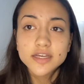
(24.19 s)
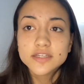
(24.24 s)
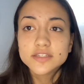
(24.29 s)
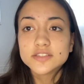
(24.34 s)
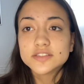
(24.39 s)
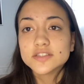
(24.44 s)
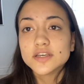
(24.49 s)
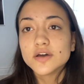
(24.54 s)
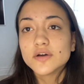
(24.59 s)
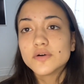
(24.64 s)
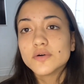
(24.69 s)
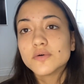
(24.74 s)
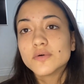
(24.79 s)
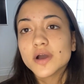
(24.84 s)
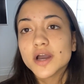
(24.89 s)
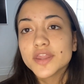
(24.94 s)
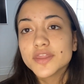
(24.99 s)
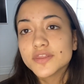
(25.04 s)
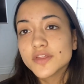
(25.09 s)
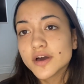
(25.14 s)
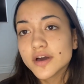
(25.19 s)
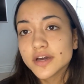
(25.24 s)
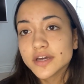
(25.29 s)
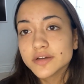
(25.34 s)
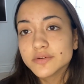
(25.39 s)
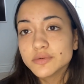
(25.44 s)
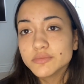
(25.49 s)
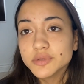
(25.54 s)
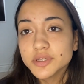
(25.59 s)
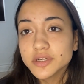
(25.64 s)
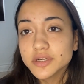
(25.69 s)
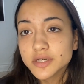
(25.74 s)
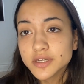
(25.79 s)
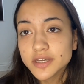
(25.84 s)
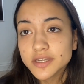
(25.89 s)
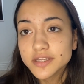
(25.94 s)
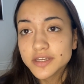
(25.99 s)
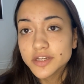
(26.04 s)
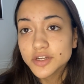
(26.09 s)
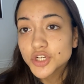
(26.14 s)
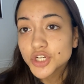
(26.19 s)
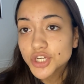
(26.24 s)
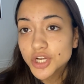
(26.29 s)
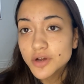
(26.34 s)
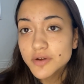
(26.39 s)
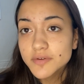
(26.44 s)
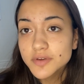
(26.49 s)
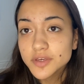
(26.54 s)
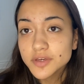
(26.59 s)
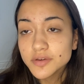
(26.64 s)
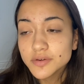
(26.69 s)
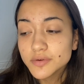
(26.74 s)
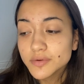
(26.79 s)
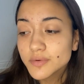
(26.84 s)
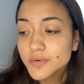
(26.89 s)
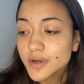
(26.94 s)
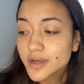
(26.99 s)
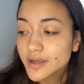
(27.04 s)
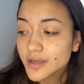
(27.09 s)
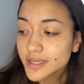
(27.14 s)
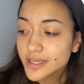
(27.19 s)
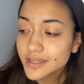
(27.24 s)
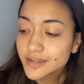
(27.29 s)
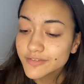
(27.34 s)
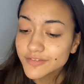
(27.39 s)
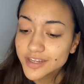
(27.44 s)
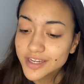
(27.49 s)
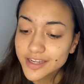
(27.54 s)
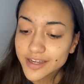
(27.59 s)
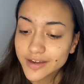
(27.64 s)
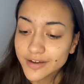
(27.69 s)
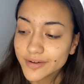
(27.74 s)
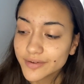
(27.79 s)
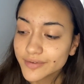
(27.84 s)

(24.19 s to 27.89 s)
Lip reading: So I thought it would be a good idea to show you in a video.